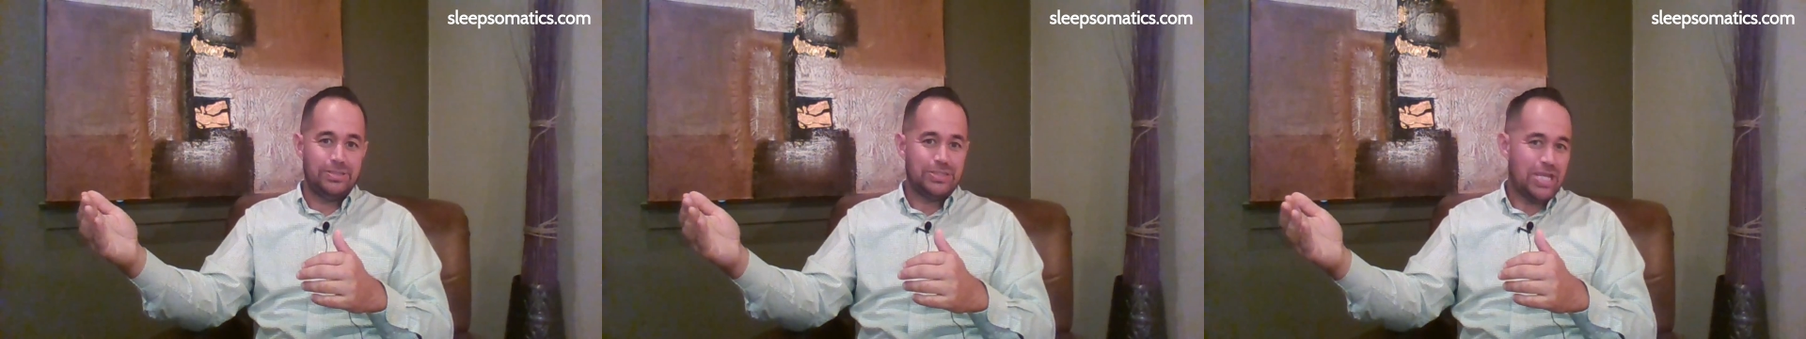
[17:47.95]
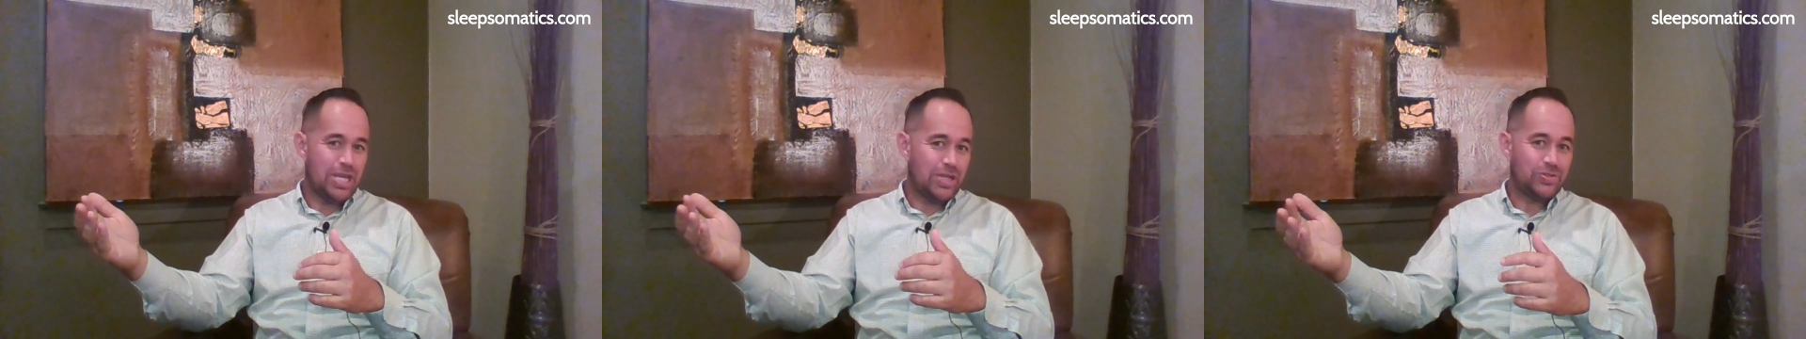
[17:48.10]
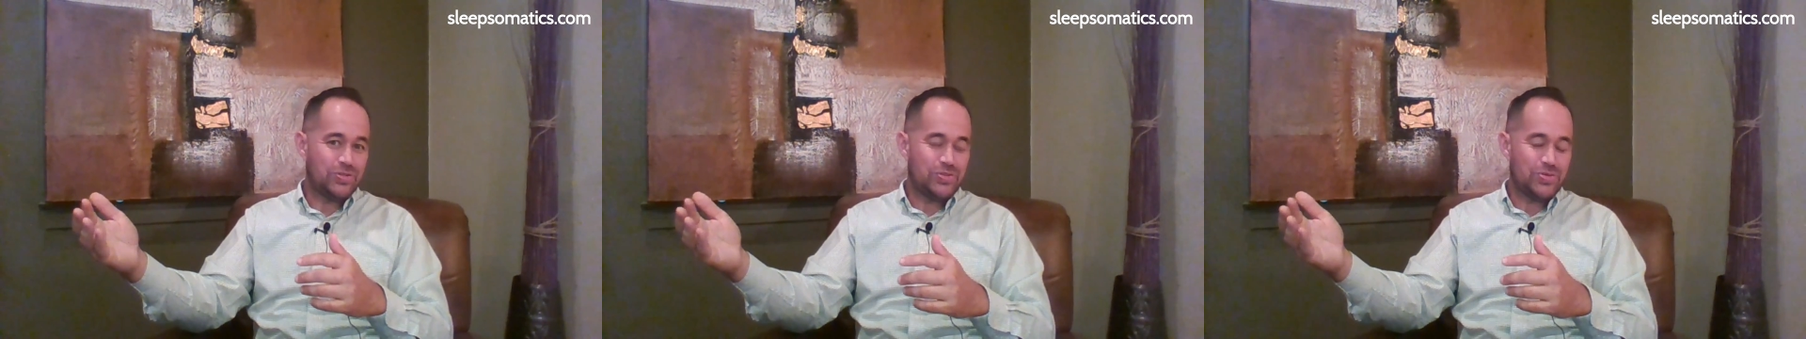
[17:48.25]

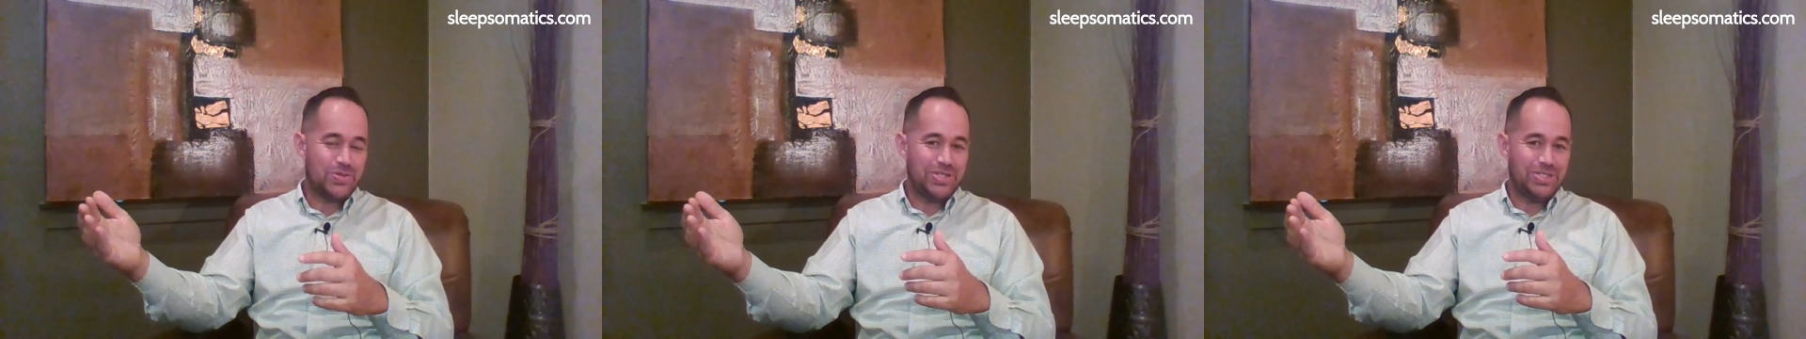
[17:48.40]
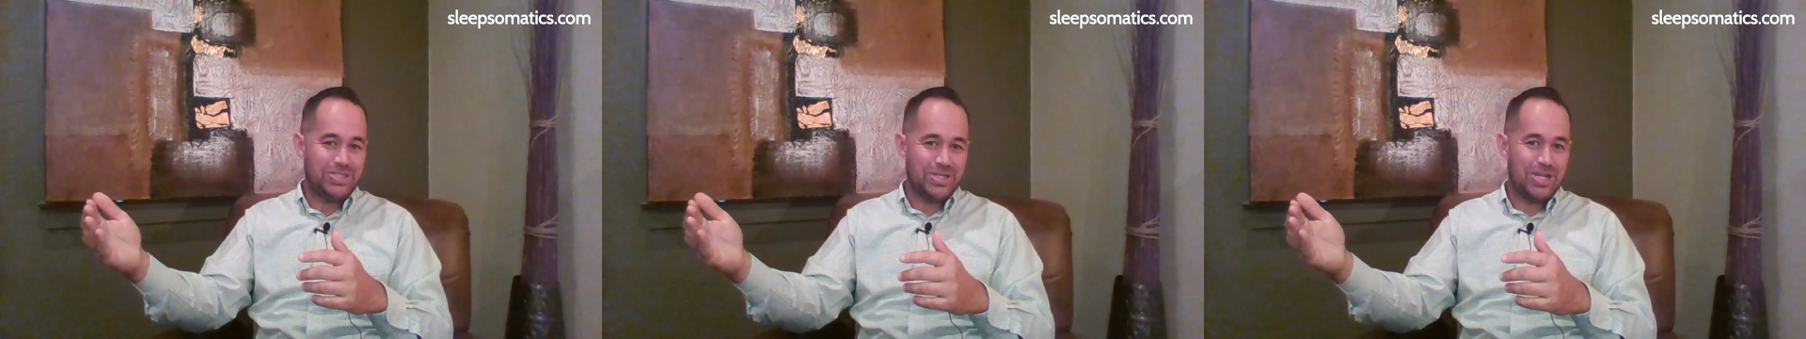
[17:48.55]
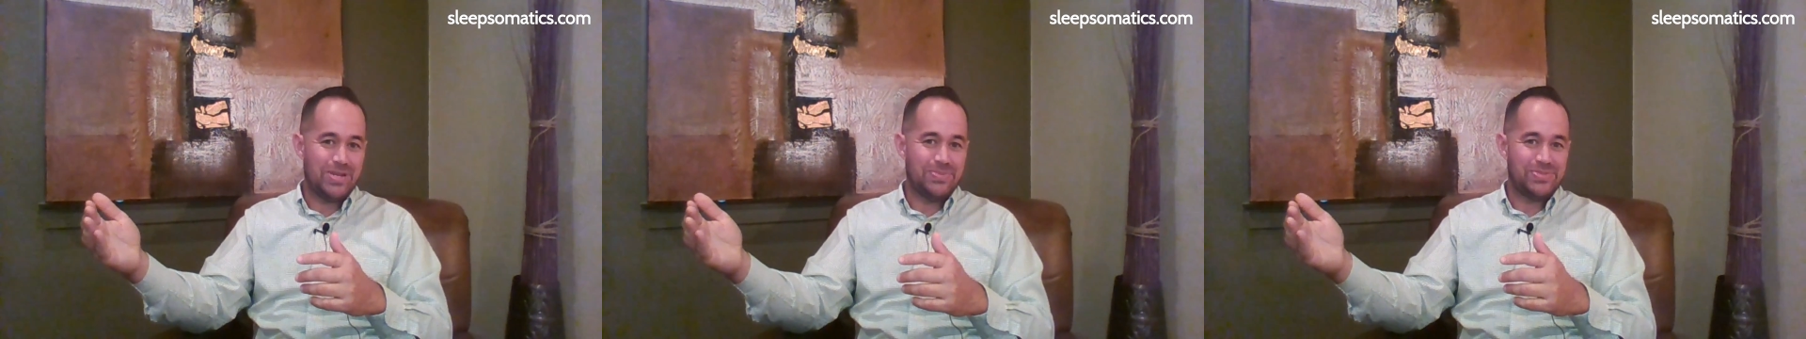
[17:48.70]
10 or 20
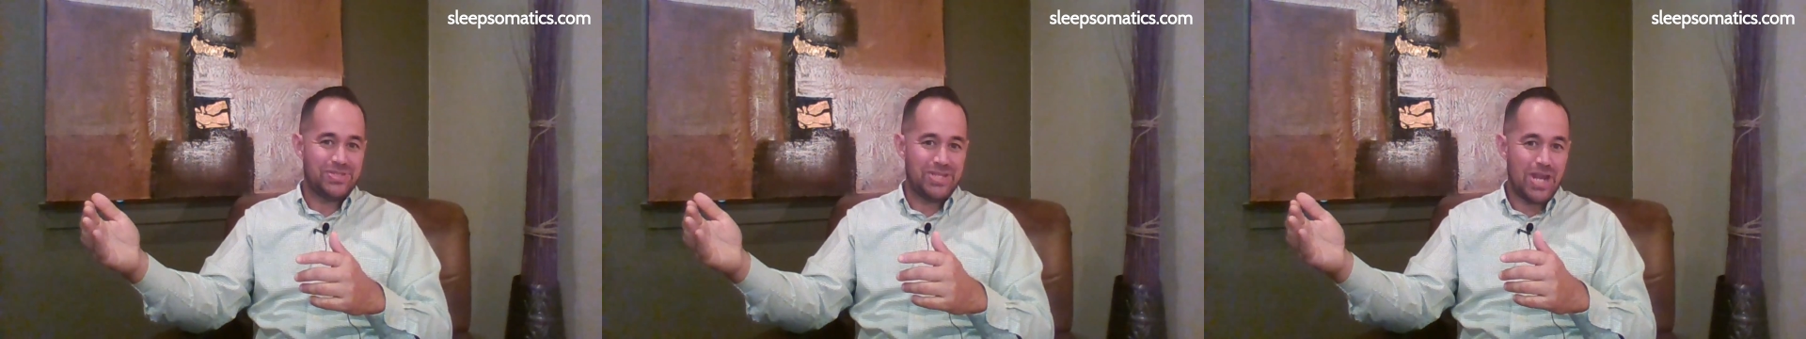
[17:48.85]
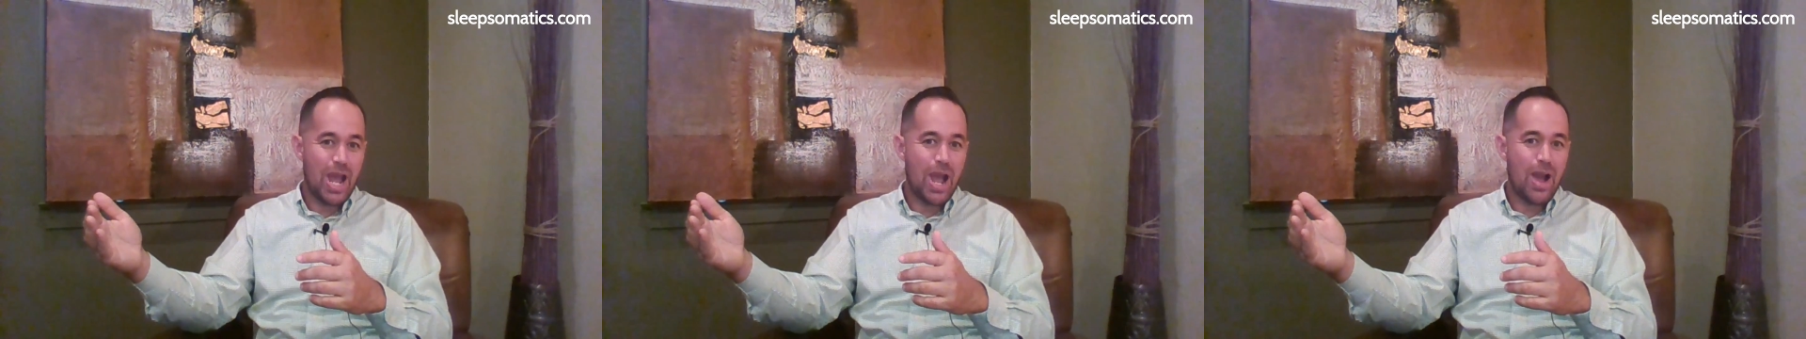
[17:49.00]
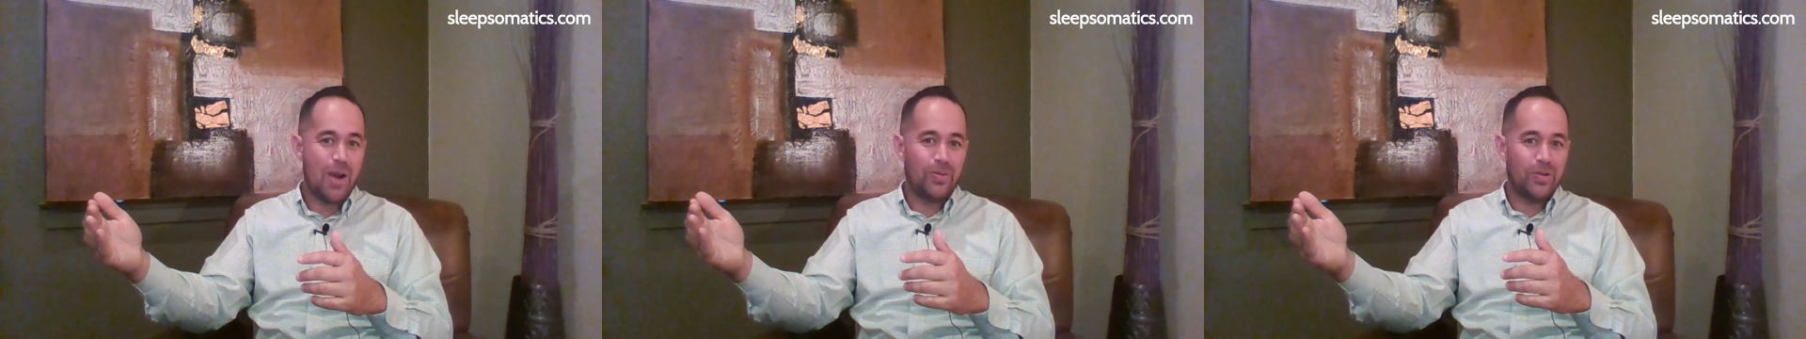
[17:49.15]
times an
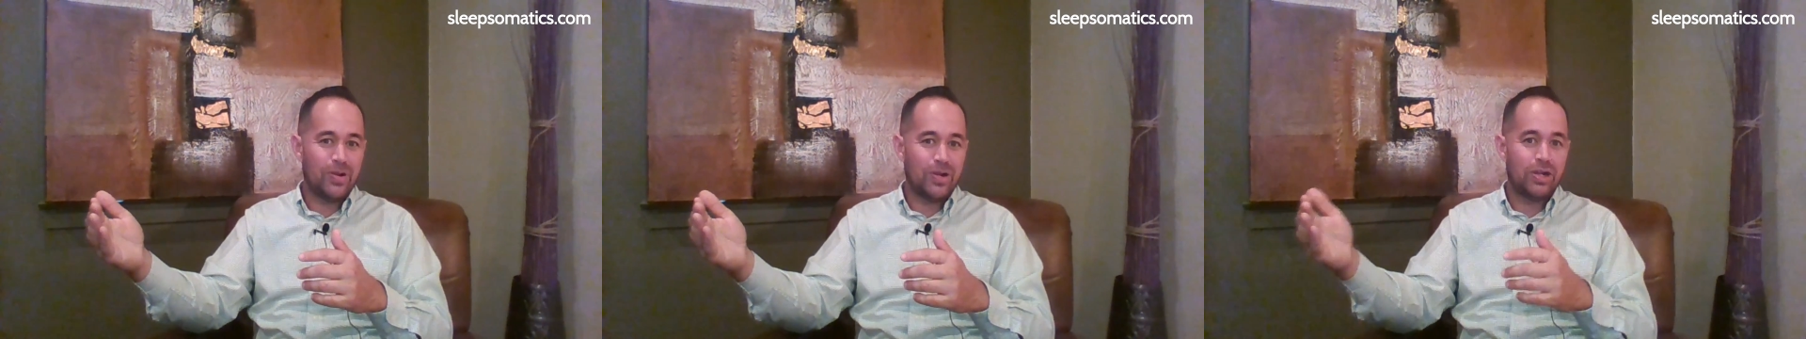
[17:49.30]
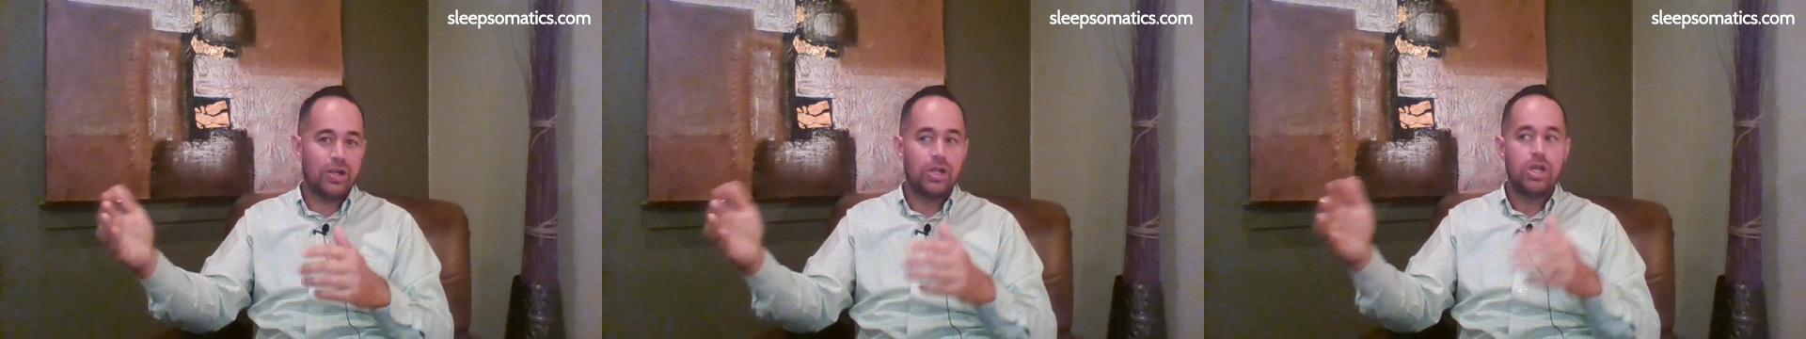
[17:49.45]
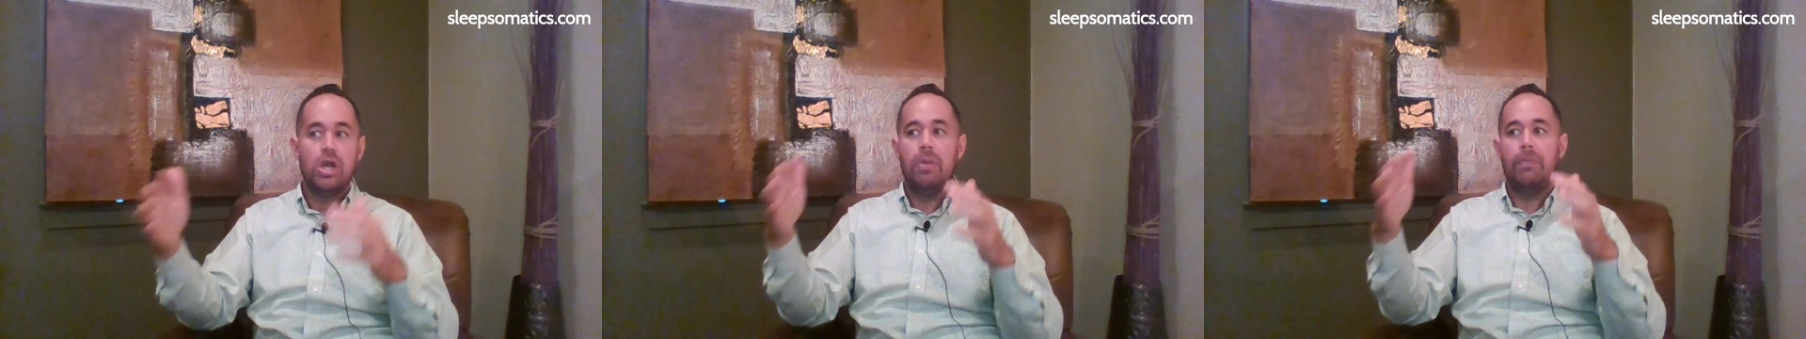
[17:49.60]
hour,